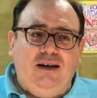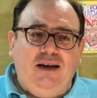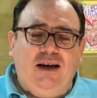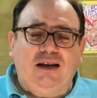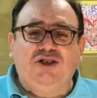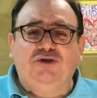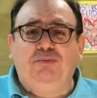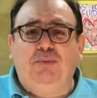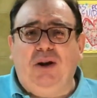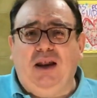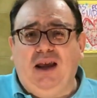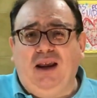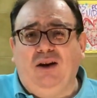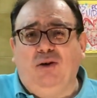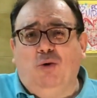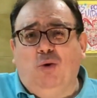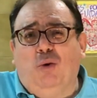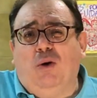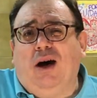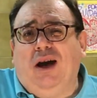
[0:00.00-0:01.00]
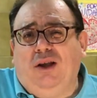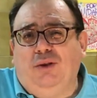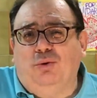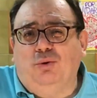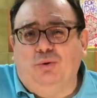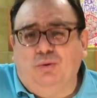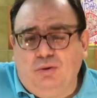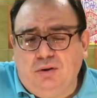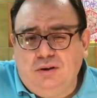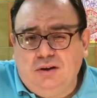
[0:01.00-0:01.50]
explain why
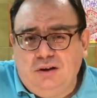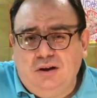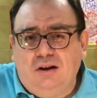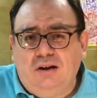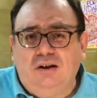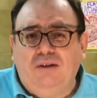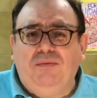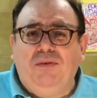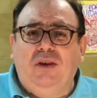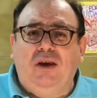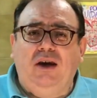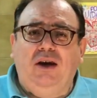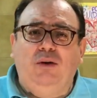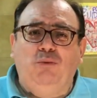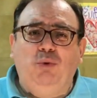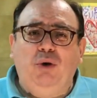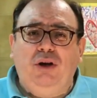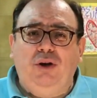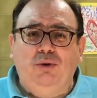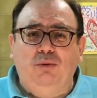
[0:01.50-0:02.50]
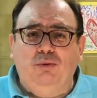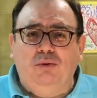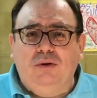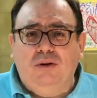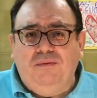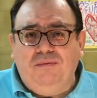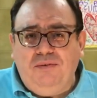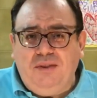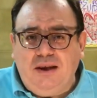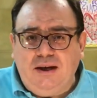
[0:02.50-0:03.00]
we do
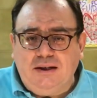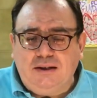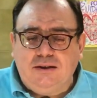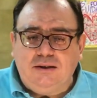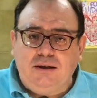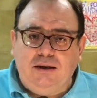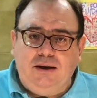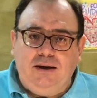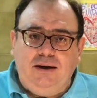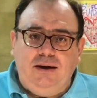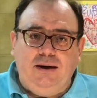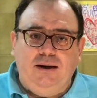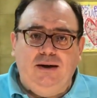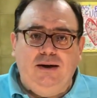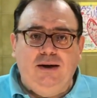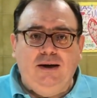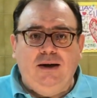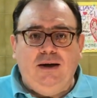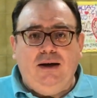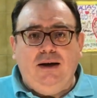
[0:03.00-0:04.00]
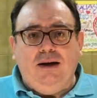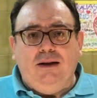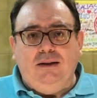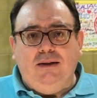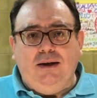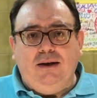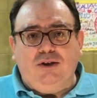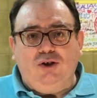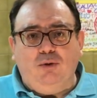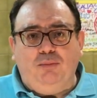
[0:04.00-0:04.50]

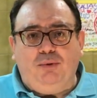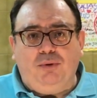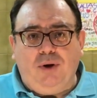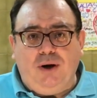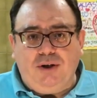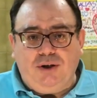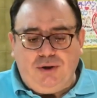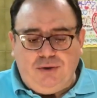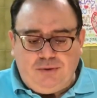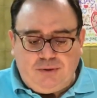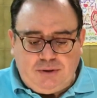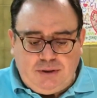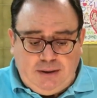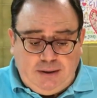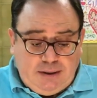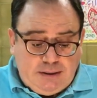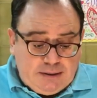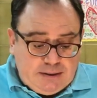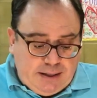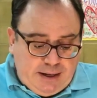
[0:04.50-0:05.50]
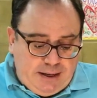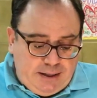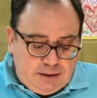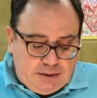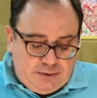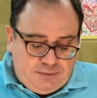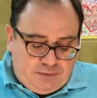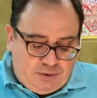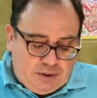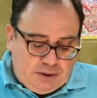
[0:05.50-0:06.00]
these operations. In this
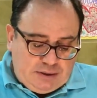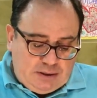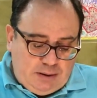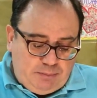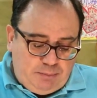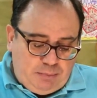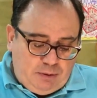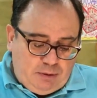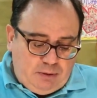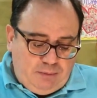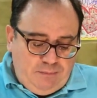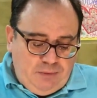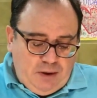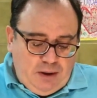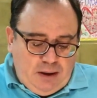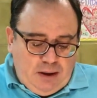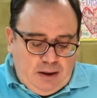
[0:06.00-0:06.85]
case, for example,